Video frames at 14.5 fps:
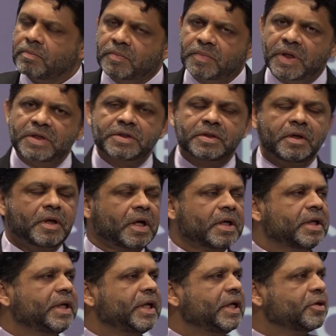there's a
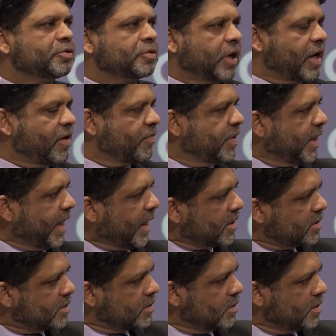need to have
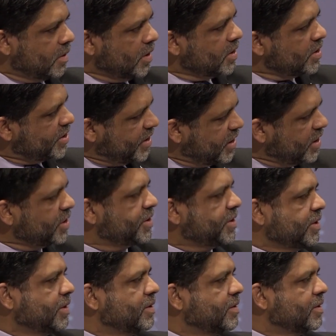that
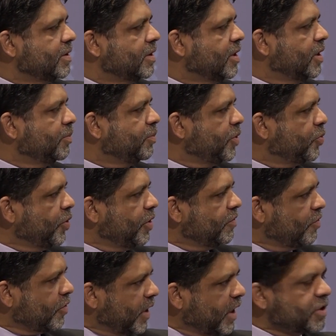synergy between
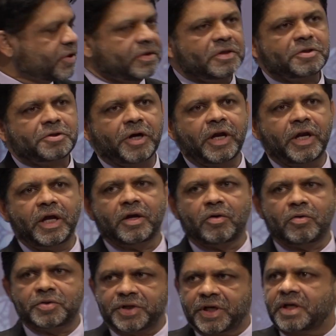vocational training and
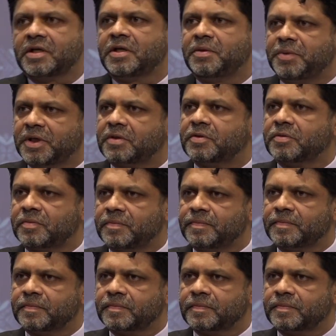also academia too.